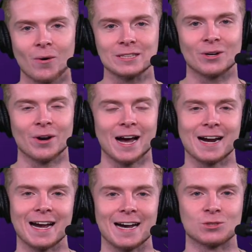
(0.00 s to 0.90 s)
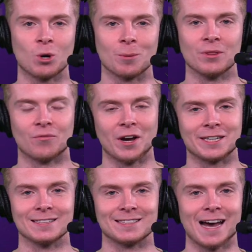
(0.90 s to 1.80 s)
what's going on, guys? Welcome to the
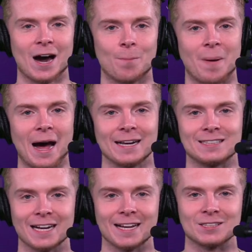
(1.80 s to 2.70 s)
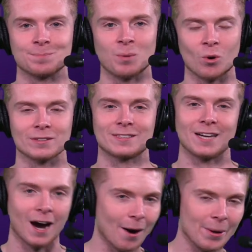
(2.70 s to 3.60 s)
Vikings Now by Chat Sports.
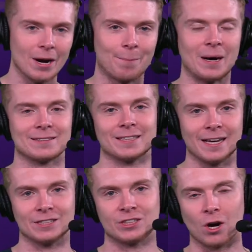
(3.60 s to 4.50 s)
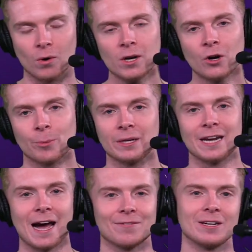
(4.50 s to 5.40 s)
Coming up on today's show, we're
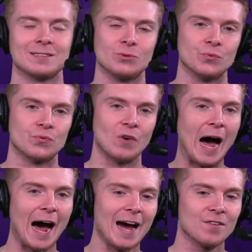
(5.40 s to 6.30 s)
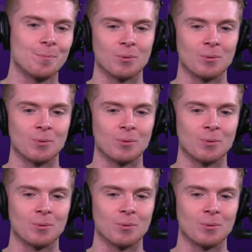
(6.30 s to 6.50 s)
diving into five